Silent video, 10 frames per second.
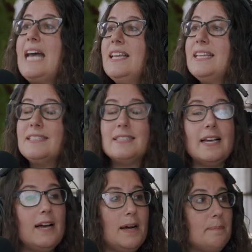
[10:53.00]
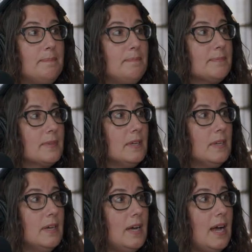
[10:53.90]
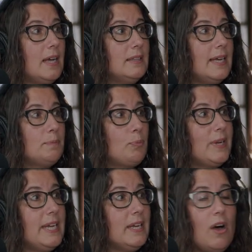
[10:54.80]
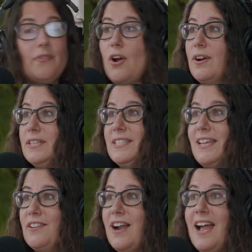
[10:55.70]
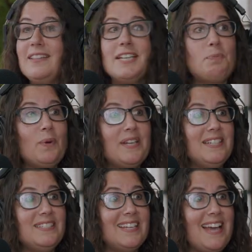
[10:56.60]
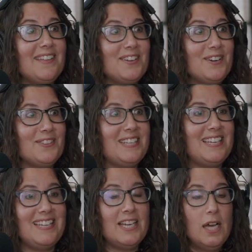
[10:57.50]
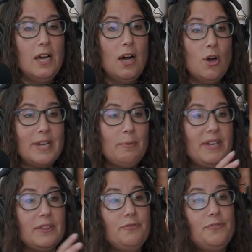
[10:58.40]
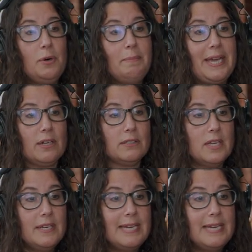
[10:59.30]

I liked um, I liked bringing all the artists together. I liked bringing together the okay, we got the filmmakers.